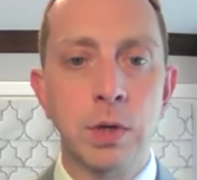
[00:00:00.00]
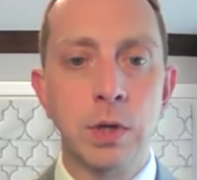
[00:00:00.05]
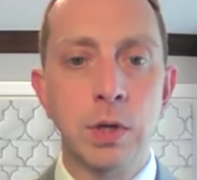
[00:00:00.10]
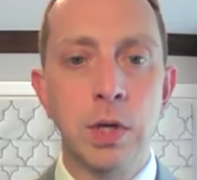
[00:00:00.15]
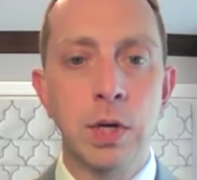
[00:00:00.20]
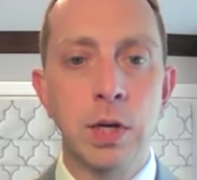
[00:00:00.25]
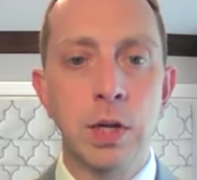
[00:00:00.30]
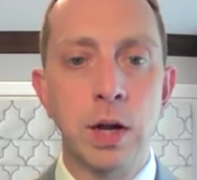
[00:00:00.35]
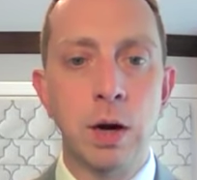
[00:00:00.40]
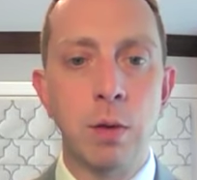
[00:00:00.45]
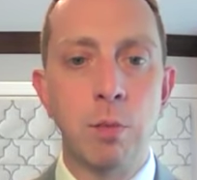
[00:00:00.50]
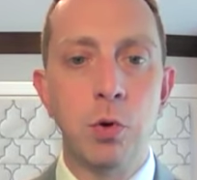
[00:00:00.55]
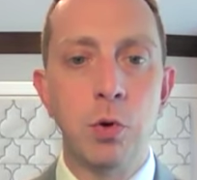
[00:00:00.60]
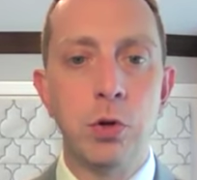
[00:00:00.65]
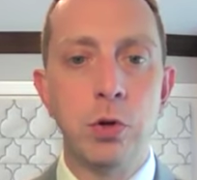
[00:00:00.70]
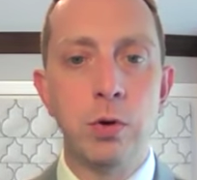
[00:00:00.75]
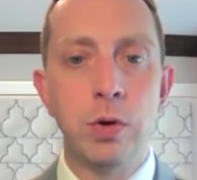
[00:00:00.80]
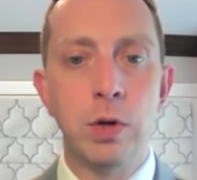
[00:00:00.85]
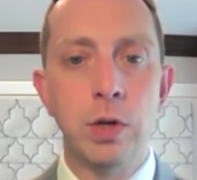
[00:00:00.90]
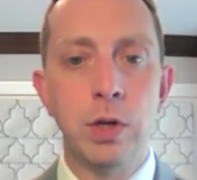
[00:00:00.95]
get an
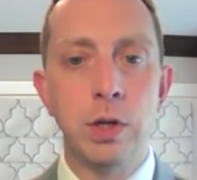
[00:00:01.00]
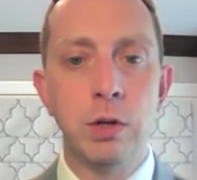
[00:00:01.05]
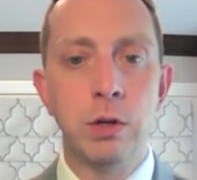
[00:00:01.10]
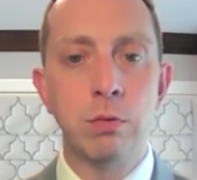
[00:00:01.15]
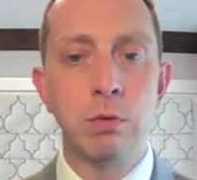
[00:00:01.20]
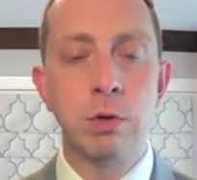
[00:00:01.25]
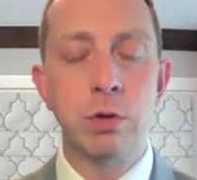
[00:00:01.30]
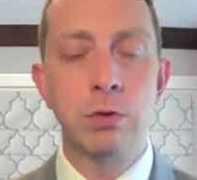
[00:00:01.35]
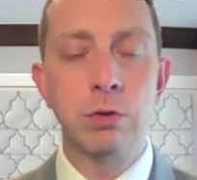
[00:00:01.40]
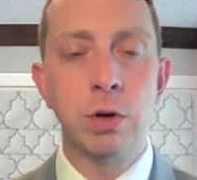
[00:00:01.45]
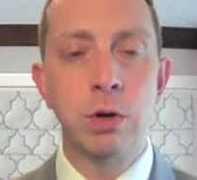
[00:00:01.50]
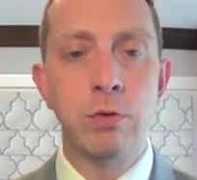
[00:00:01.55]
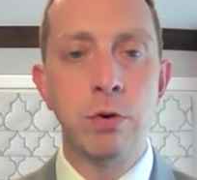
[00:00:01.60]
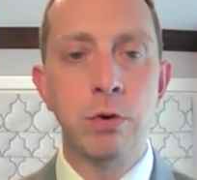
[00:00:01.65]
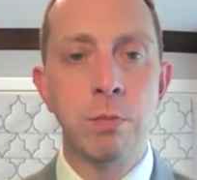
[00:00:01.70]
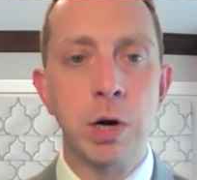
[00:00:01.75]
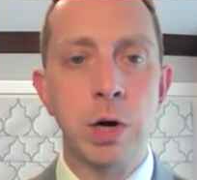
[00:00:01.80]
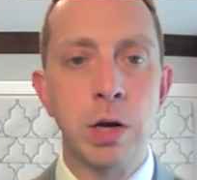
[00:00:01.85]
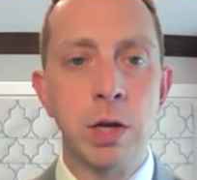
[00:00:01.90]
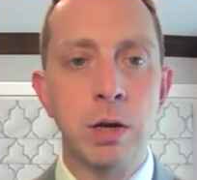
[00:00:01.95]
opportunity to retrieve
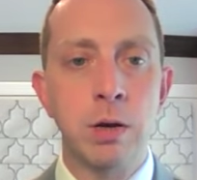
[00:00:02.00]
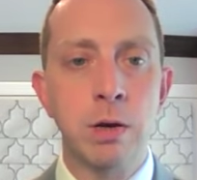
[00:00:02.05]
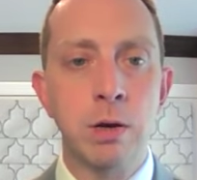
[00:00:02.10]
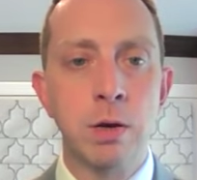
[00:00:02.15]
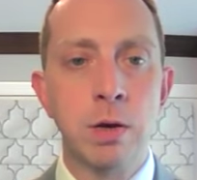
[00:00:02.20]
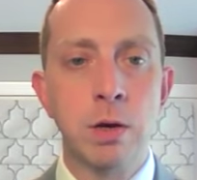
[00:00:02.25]
your money.